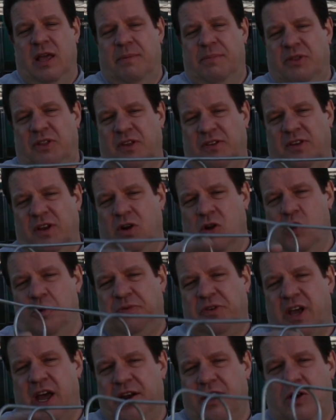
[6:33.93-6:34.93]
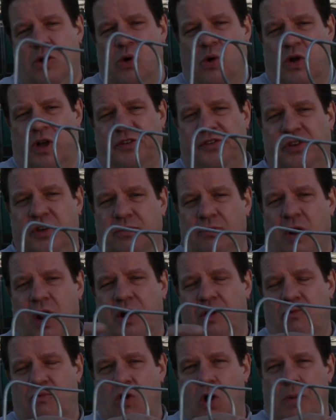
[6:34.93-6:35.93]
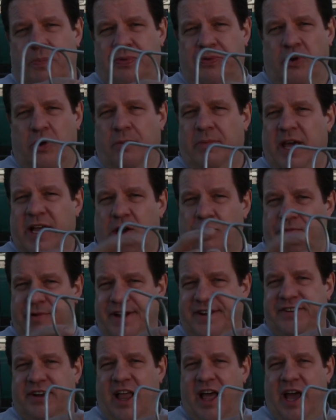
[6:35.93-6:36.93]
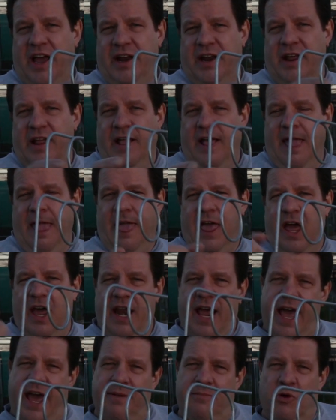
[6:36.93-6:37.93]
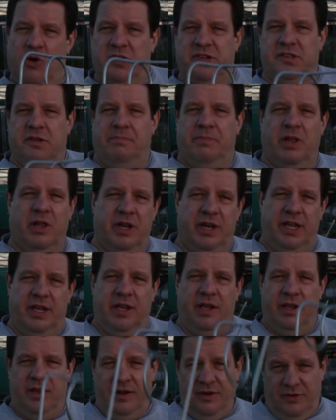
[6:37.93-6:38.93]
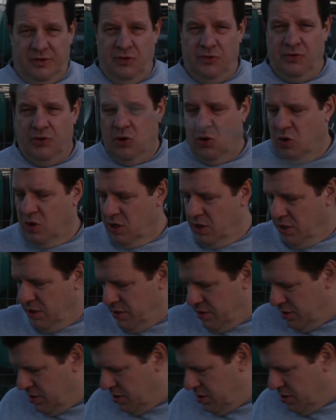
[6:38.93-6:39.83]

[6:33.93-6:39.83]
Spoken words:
But these little hoops kind of cool because you can run a rope through them like a ridge line and add more stability to your